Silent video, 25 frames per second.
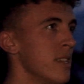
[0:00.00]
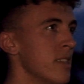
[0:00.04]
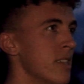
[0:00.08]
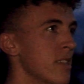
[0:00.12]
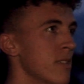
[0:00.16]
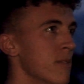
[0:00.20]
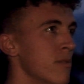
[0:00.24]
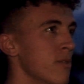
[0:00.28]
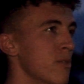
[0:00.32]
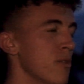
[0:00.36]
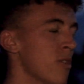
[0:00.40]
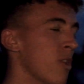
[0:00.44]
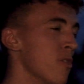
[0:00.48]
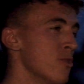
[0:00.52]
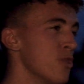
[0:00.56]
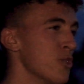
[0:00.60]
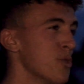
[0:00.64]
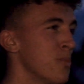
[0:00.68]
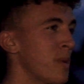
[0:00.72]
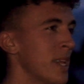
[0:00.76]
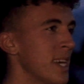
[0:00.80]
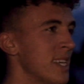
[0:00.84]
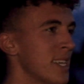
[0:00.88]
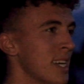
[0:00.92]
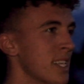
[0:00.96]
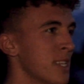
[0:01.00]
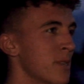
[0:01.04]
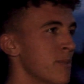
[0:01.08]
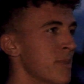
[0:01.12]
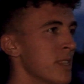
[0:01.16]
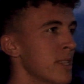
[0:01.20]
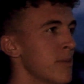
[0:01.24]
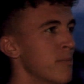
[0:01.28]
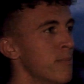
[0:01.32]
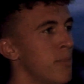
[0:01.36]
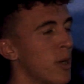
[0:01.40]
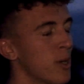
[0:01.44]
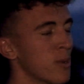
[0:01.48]
and not just play centre
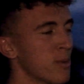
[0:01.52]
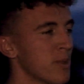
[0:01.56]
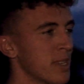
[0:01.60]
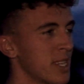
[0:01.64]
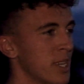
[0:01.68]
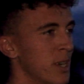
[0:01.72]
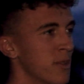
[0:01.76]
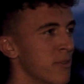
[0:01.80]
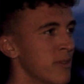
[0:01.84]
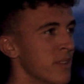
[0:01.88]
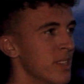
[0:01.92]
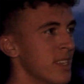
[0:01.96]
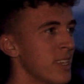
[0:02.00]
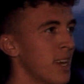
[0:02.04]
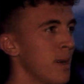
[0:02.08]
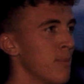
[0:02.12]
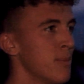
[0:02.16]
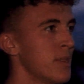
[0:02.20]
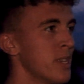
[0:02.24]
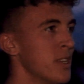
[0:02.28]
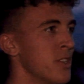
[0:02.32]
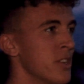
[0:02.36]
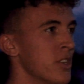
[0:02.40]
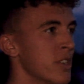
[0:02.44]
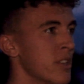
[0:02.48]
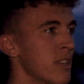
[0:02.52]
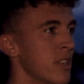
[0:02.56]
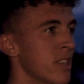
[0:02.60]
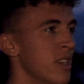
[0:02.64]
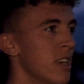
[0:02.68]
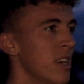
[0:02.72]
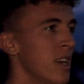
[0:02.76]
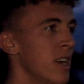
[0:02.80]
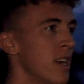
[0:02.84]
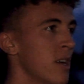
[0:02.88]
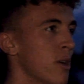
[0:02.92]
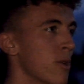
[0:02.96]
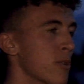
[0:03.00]
mid and box myself into that position.
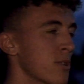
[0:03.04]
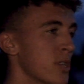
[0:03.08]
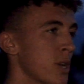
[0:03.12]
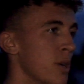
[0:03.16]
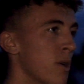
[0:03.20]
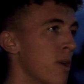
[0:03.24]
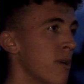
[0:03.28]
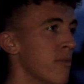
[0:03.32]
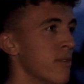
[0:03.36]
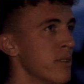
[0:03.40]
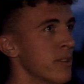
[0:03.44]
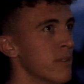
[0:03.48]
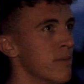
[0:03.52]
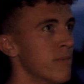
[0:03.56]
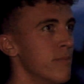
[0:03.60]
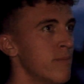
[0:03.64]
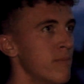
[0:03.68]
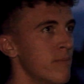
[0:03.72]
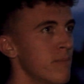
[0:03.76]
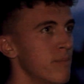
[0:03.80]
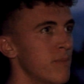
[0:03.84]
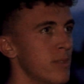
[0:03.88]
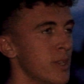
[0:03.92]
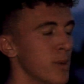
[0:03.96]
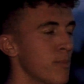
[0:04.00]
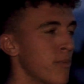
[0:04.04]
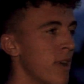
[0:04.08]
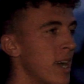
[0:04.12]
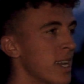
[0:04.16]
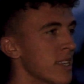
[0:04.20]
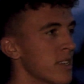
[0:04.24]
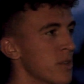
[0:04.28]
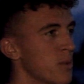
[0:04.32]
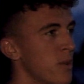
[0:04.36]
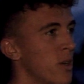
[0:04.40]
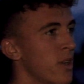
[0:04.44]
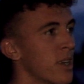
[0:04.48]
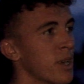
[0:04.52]
Also offer to
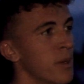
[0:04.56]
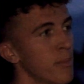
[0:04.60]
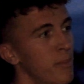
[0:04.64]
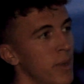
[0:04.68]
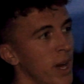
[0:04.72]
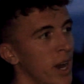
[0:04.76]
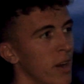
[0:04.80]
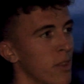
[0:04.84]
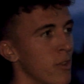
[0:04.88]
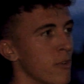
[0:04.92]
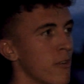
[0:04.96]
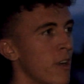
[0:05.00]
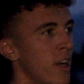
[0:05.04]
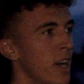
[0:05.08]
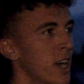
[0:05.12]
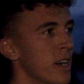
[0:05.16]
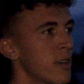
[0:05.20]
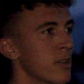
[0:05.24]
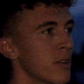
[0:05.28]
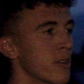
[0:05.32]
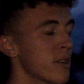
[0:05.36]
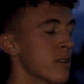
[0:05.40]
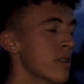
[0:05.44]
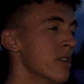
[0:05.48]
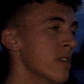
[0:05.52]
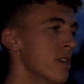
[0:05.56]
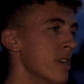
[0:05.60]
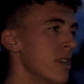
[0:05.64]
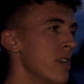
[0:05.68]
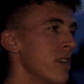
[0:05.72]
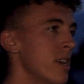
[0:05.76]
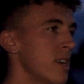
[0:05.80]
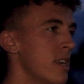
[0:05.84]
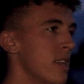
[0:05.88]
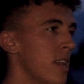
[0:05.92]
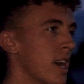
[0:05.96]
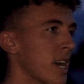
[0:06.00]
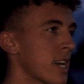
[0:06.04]
Brad as well, I can play on the right or,
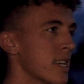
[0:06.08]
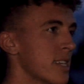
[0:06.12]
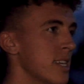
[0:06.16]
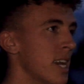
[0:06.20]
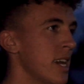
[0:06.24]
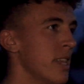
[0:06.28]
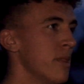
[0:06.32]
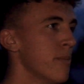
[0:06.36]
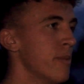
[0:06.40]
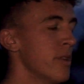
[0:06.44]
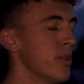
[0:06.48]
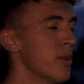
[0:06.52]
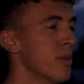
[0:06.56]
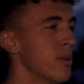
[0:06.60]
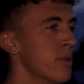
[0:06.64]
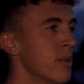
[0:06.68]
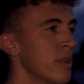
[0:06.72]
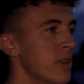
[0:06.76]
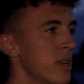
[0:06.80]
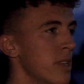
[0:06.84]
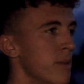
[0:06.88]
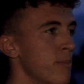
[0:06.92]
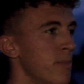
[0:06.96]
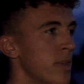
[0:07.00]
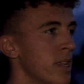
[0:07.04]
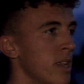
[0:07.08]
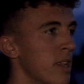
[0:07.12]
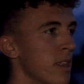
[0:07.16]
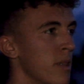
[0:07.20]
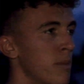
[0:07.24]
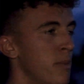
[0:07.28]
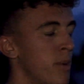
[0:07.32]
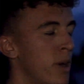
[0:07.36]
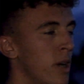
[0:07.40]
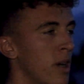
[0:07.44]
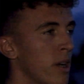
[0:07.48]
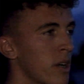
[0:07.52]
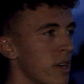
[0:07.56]
like I say, in the middle, in the middle of
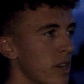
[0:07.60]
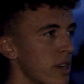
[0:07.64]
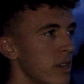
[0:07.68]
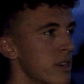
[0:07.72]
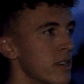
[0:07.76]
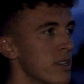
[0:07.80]
the park.